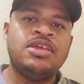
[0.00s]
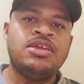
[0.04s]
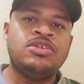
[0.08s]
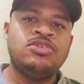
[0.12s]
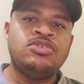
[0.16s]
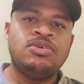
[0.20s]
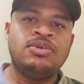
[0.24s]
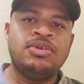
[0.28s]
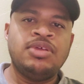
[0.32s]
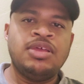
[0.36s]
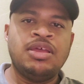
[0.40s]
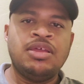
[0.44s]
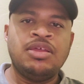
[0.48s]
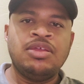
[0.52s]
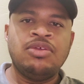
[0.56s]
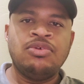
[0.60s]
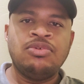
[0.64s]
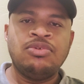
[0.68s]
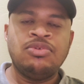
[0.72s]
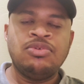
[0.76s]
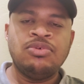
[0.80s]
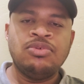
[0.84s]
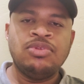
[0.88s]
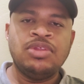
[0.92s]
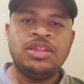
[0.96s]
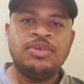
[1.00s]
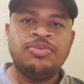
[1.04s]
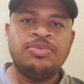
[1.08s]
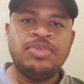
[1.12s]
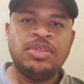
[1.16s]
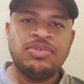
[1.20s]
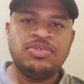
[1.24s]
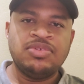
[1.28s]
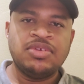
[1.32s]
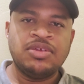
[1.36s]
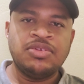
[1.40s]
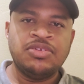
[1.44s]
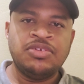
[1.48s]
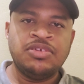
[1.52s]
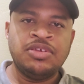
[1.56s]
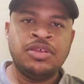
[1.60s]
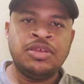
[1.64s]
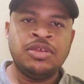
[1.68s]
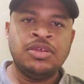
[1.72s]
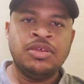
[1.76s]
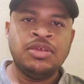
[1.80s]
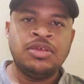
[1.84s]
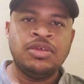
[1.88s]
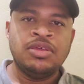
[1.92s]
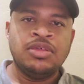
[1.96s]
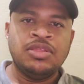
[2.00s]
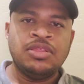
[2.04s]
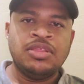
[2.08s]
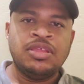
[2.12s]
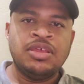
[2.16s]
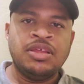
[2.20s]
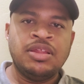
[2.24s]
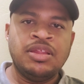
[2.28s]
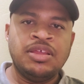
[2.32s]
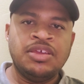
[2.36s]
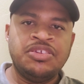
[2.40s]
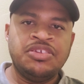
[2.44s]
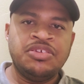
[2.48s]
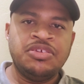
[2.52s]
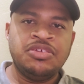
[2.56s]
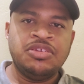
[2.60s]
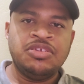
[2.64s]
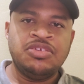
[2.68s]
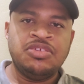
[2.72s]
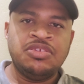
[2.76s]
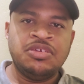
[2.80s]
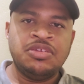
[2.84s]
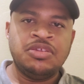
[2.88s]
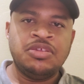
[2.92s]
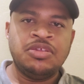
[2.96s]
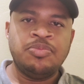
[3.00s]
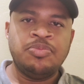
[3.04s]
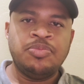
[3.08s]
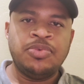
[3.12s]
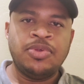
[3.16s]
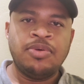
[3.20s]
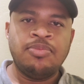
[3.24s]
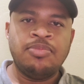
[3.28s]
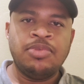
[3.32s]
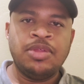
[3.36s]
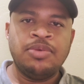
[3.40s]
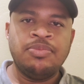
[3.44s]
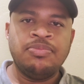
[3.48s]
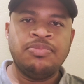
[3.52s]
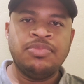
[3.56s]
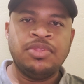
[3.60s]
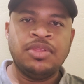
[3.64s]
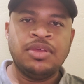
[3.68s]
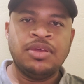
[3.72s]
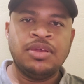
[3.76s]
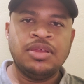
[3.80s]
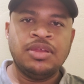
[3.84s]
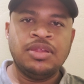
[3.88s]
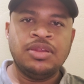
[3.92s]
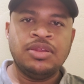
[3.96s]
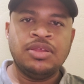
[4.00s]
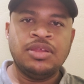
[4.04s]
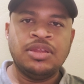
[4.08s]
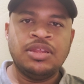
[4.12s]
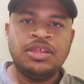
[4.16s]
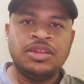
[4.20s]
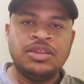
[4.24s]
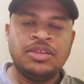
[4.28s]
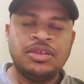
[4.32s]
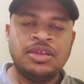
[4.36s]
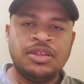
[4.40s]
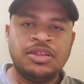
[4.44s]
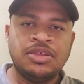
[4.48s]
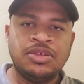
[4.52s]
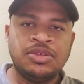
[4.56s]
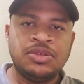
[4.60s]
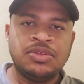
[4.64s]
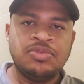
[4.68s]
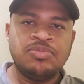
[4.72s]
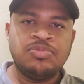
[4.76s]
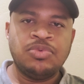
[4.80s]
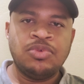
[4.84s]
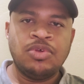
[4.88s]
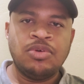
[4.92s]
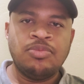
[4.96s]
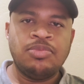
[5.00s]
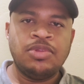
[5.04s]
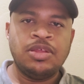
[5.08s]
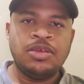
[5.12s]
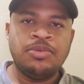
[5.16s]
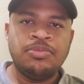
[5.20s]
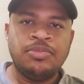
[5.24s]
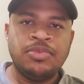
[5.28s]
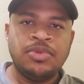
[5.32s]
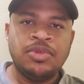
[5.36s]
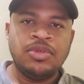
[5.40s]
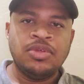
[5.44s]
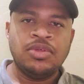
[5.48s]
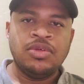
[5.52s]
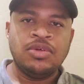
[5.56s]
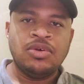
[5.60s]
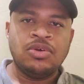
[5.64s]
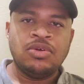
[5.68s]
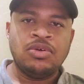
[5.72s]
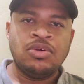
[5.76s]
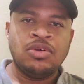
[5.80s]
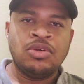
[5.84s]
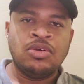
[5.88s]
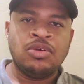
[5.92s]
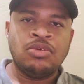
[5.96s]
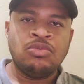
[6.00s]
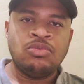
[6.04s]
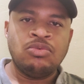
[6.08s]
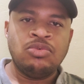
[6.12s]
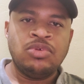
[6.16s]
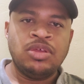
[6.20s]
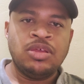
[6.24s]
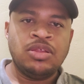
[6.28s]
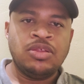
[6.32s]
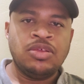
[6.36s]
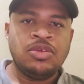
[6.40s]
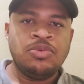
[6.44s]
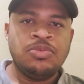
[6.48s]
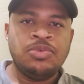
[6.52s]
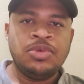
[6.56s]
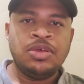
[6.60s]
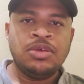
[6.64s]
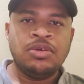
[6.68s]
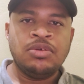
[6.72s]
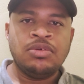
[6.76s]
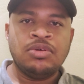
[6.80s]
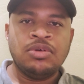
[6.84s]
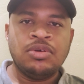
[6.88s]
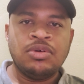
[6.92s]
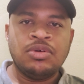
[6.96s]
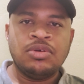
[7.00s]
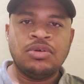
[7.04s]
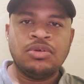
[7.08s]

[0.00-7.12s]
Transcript: that's why I want to leave this country. The electricity problem, the internet connection problem, we are giving